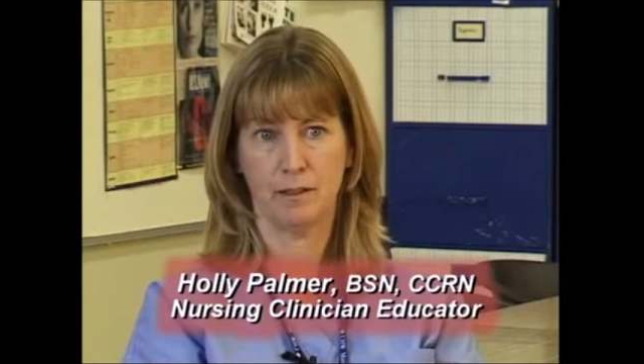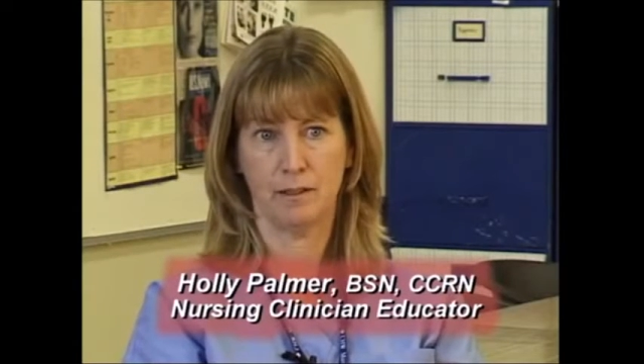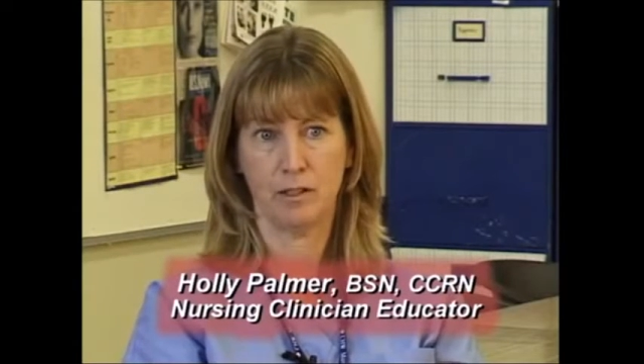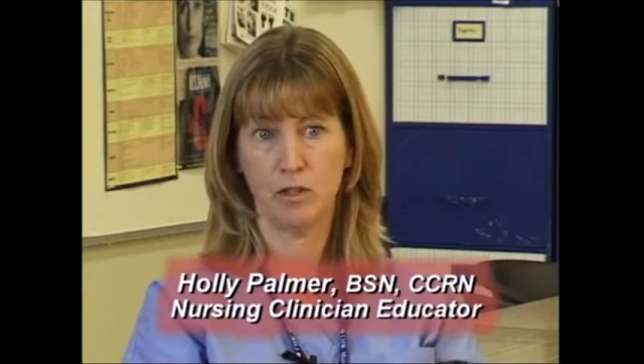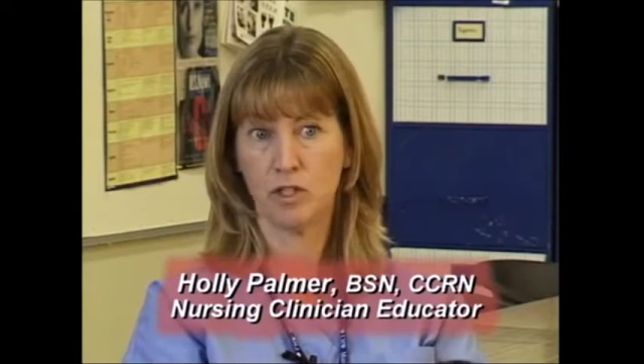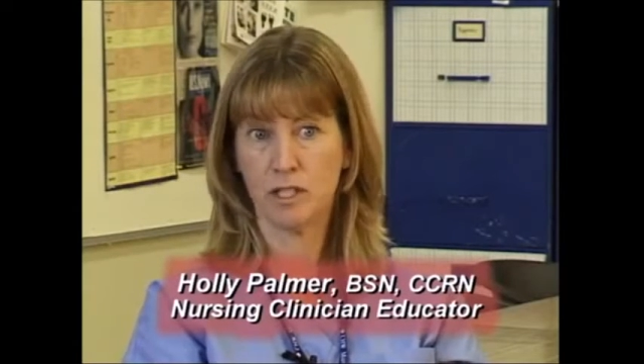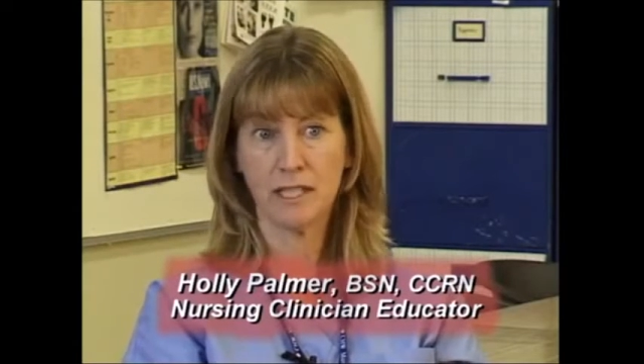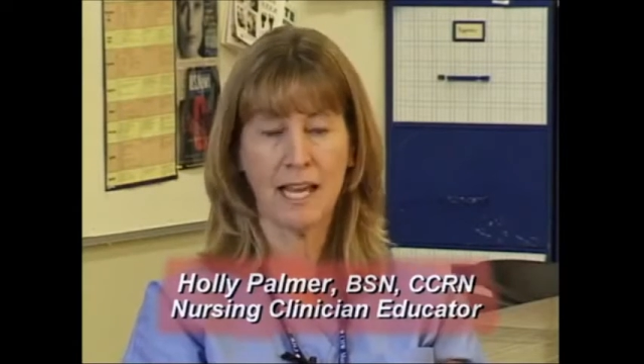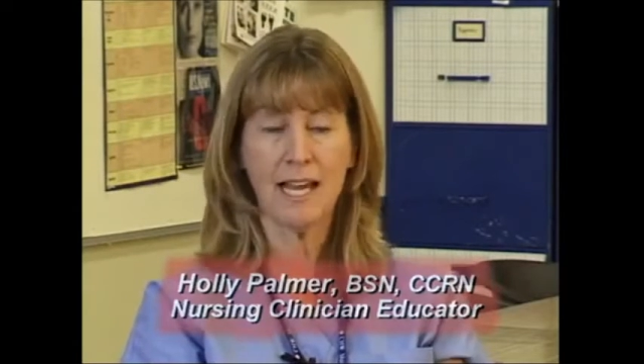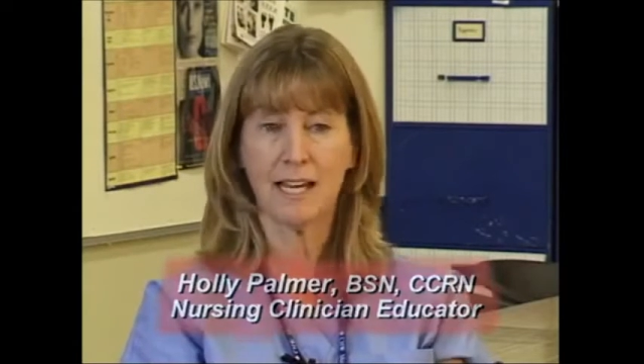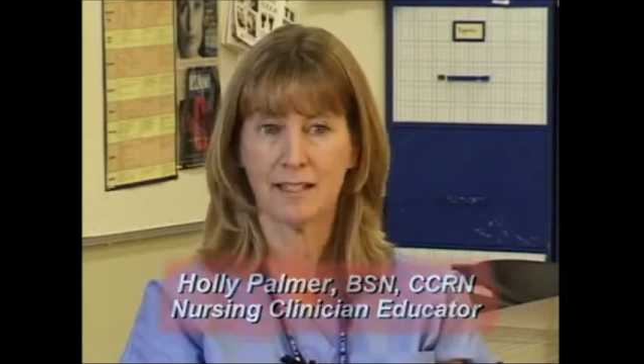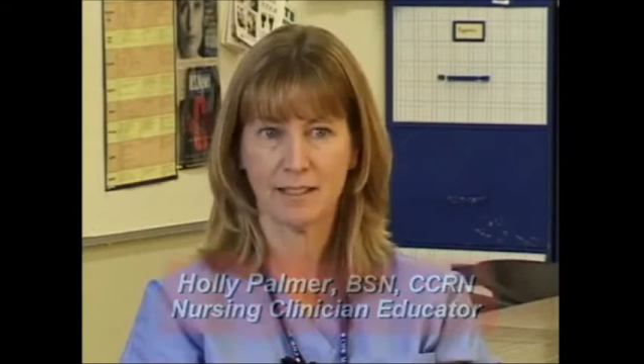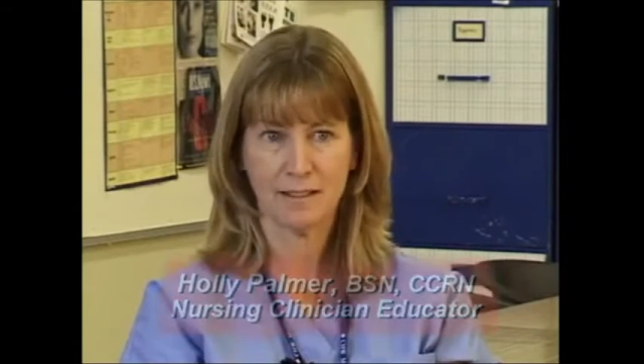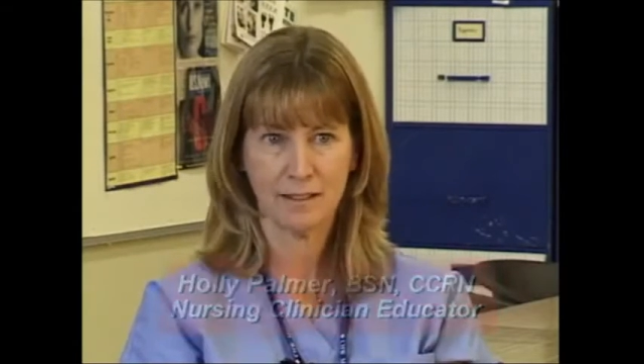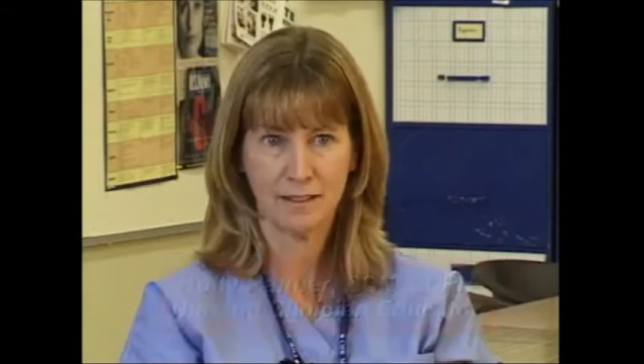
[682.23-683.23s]
You just
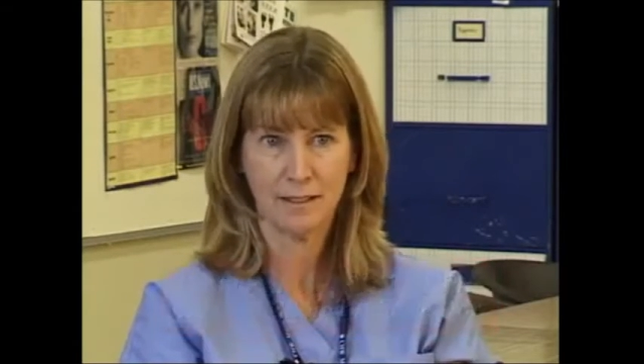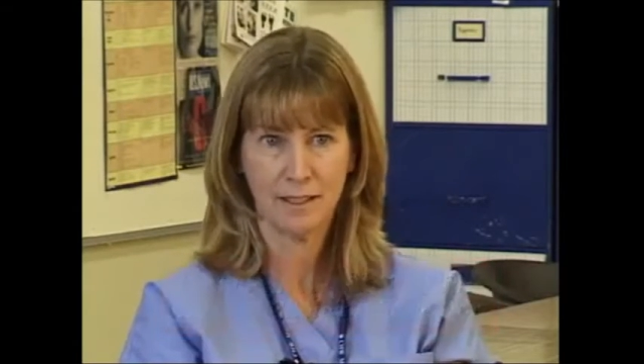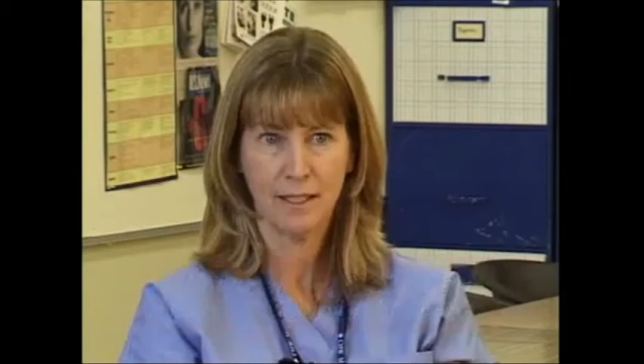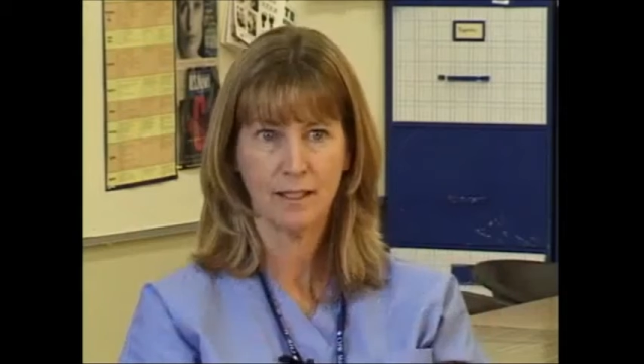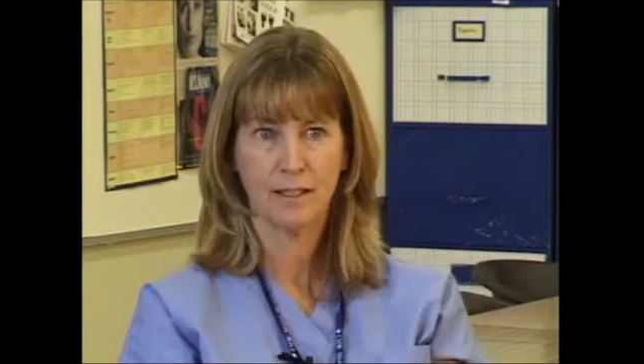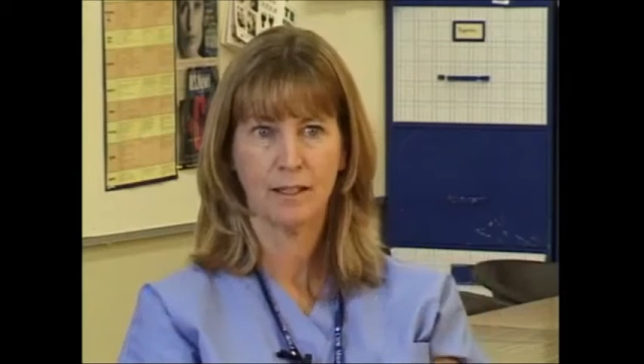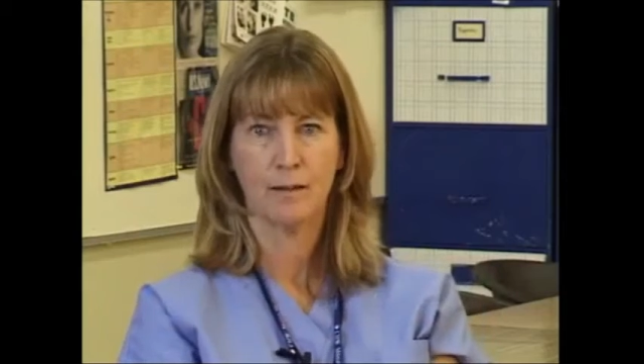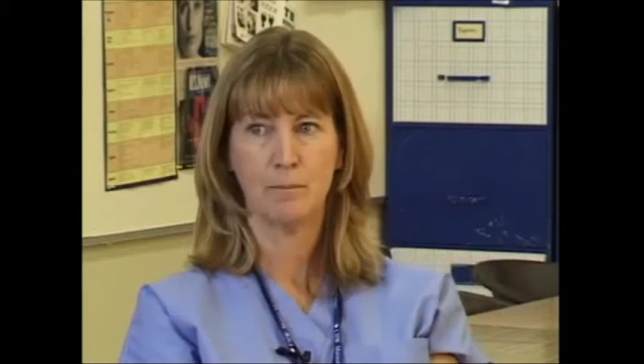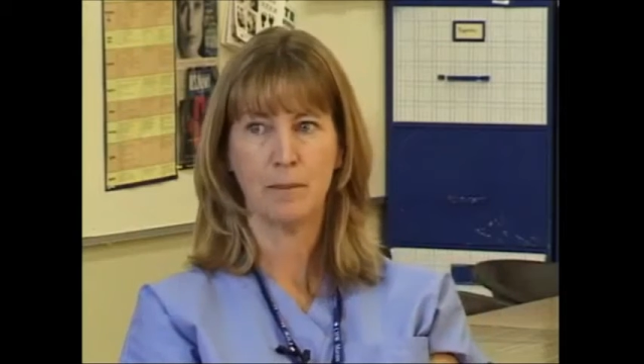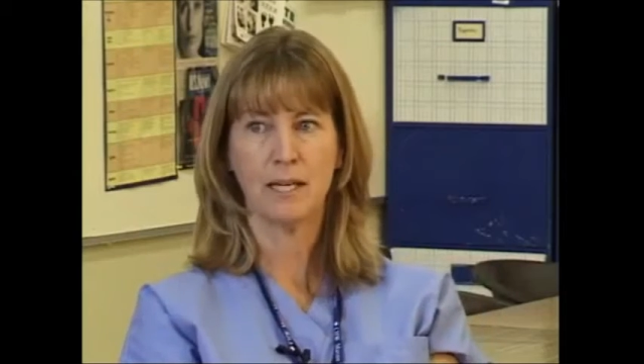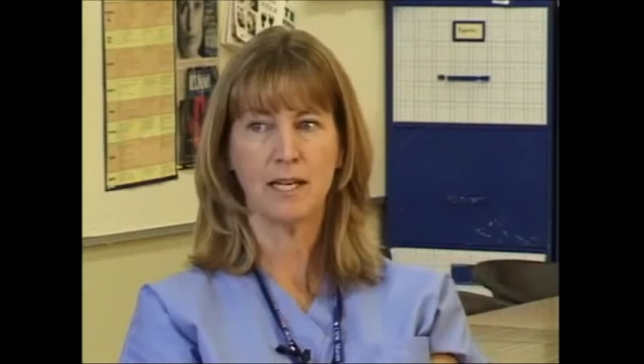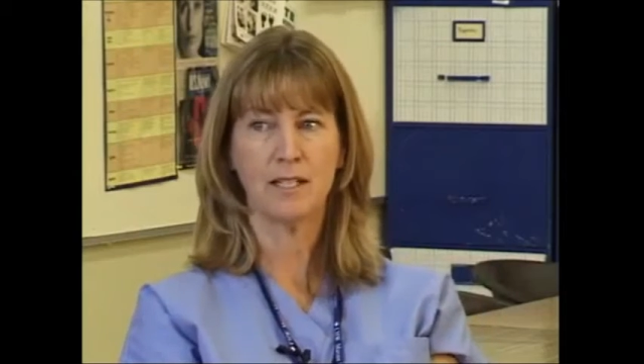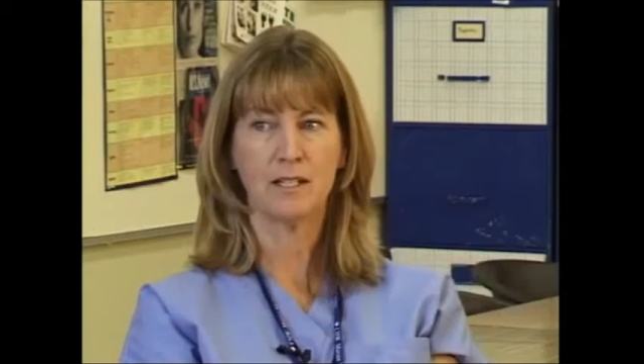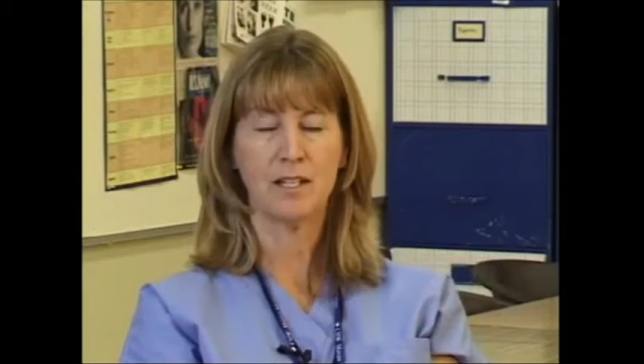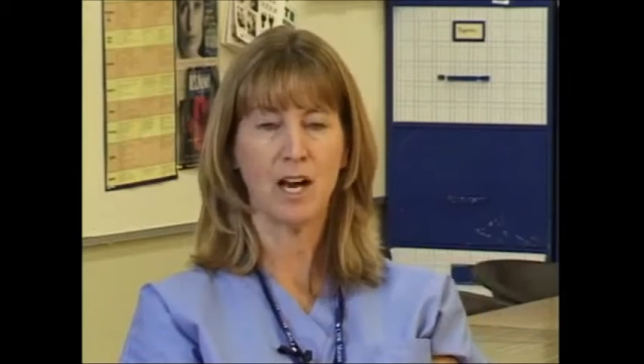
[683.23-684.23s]
can't
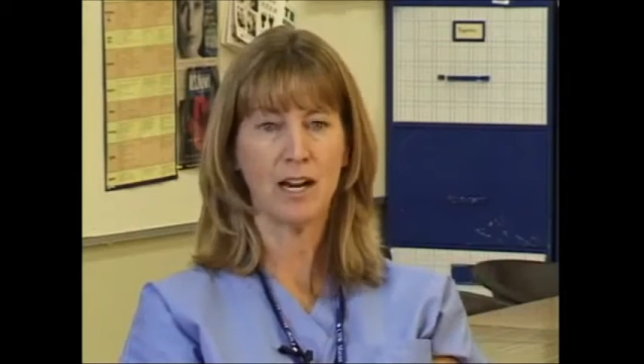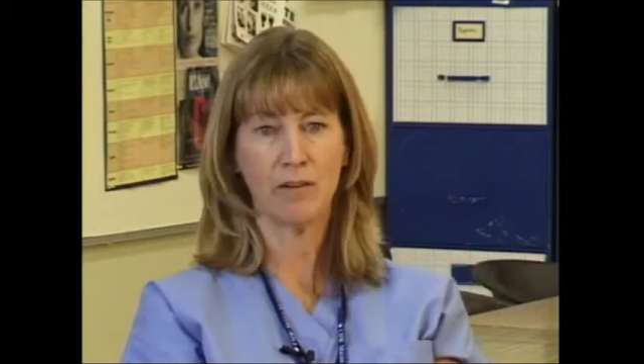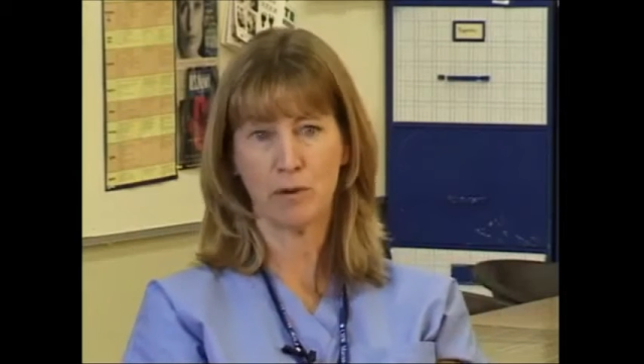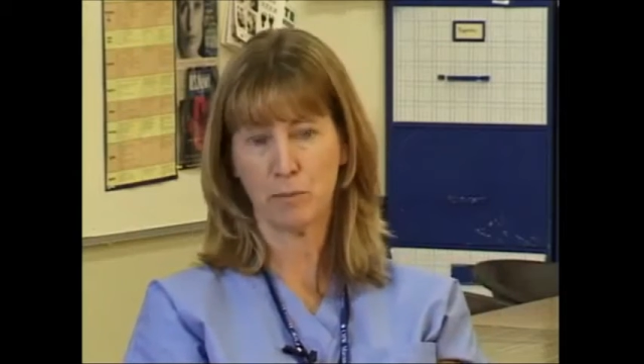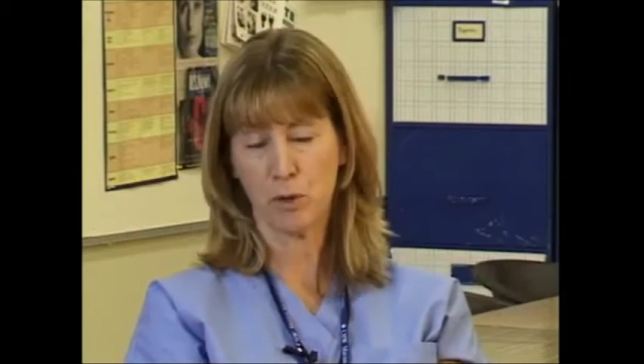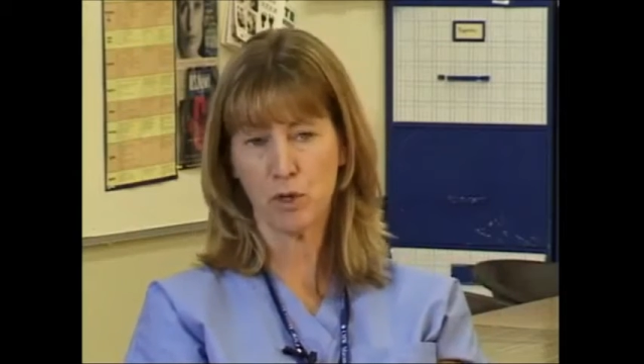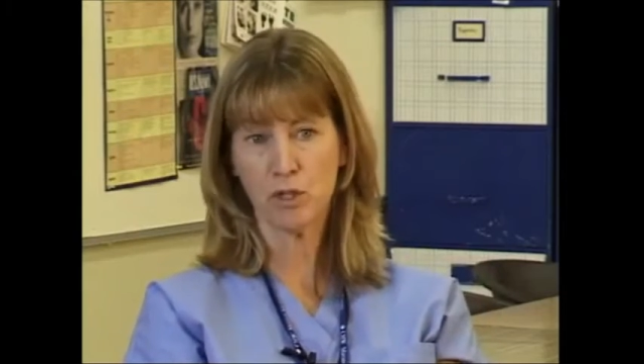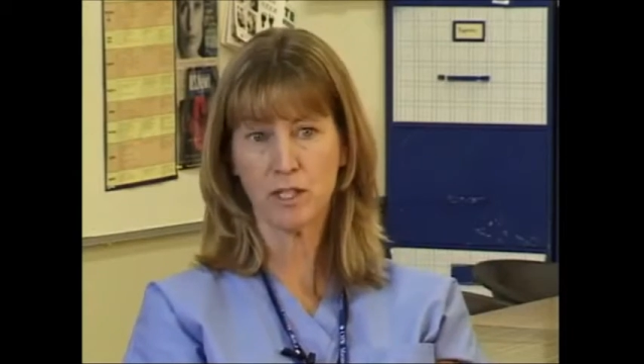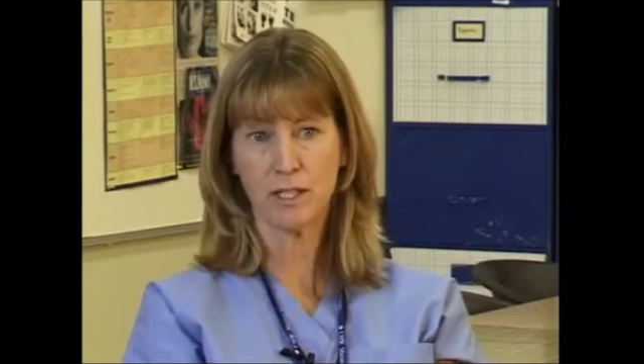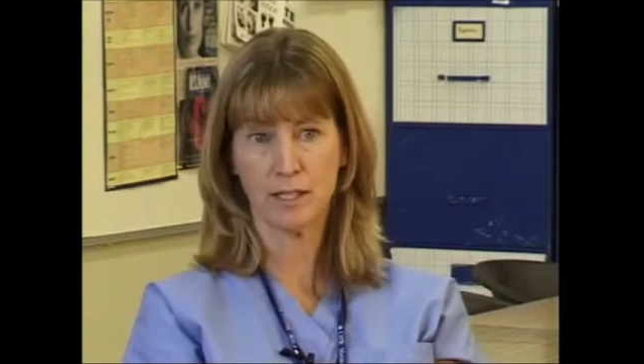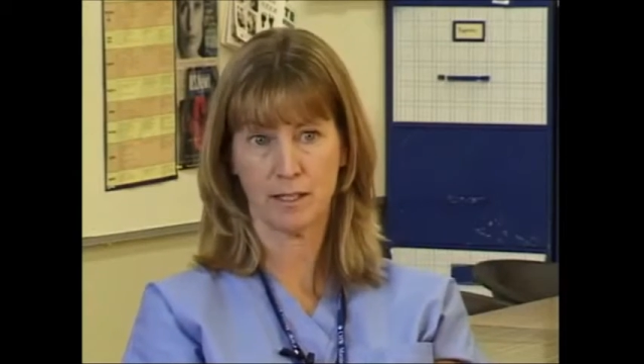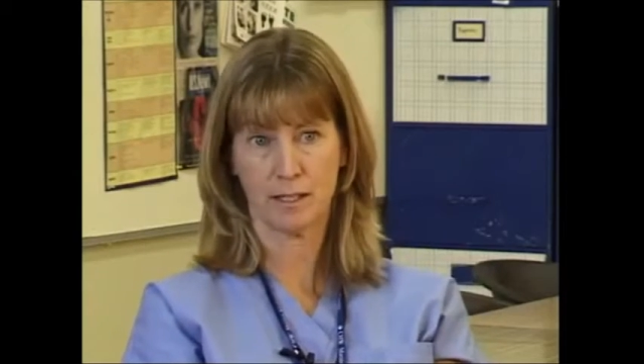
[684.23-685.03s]
because not every person